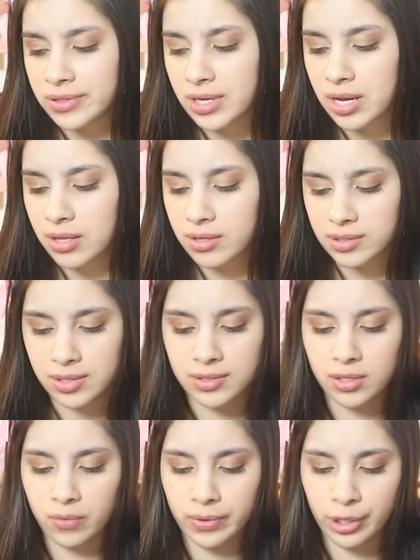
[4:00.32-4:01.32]
say this
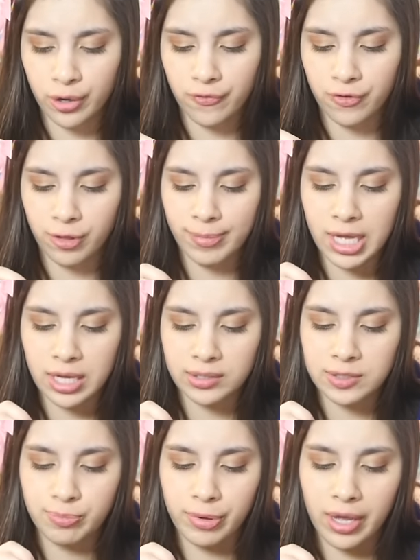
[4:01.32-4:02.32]
is the winner for the
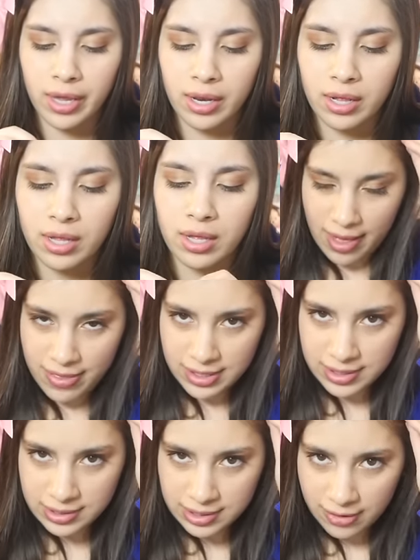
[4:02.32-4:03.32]
box, but
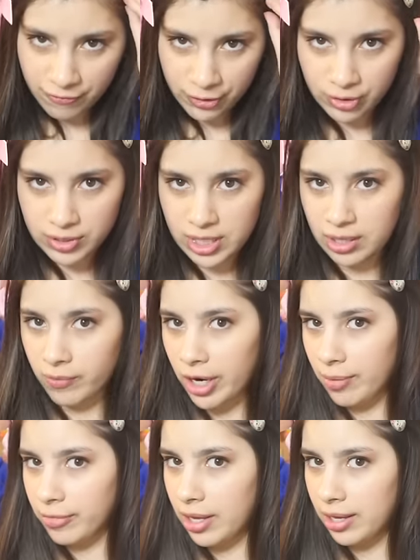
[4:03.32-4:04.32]
this is the first thing
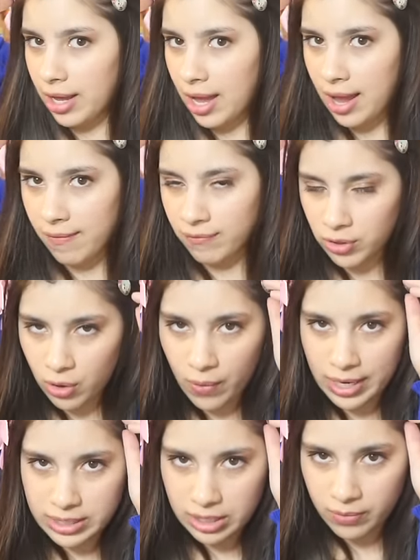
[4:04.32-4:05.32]
where I'm like, I have no
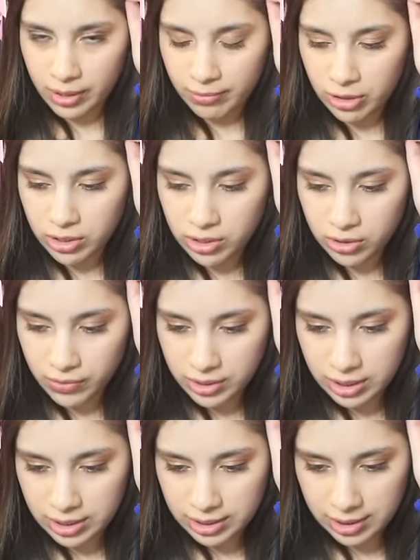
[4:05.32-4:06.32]
idea what I'm gonna do with
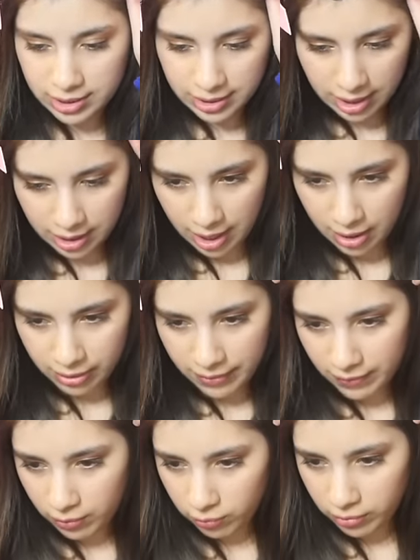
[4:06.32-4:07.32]
this, because like, I don't
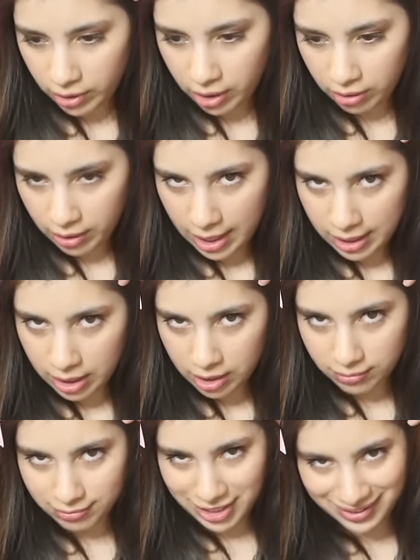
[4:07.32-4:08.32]
even really like
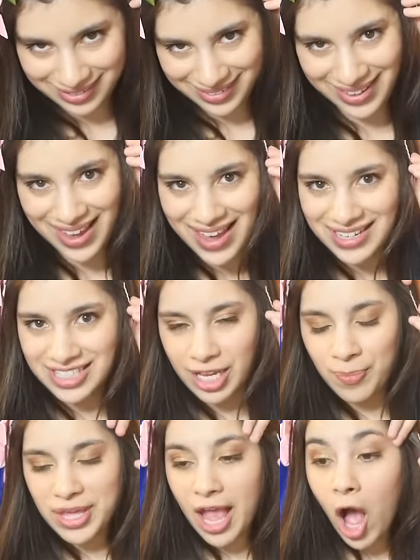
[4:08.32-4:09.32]
it.
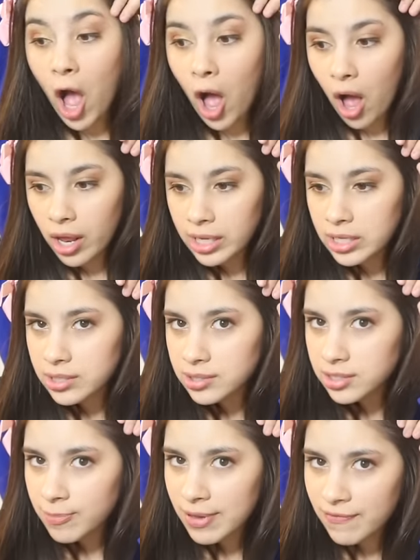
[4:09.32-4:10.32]
To be
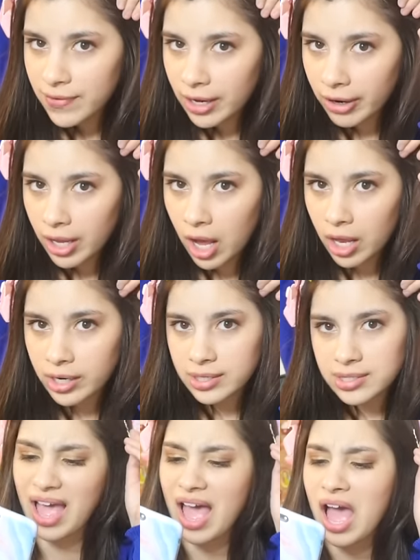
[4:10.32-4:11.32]
honest, to be very
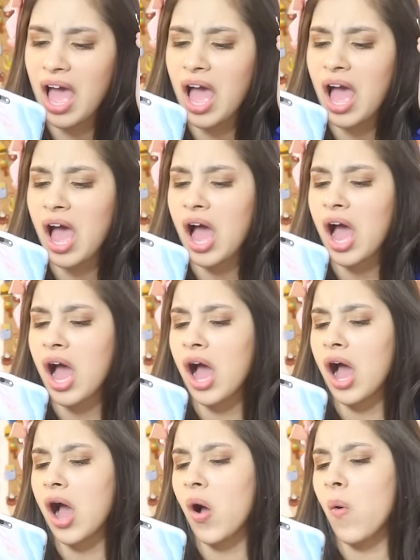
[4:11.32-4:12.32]
honest.
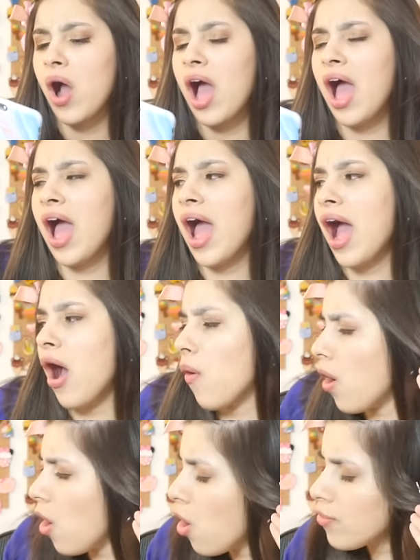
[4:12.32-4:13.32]
Ow,
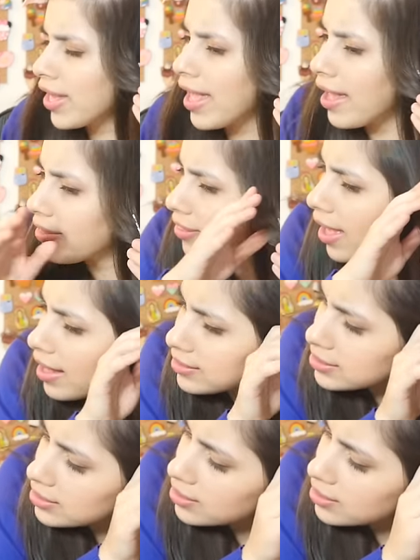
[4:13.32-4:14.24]
ow, okay, that's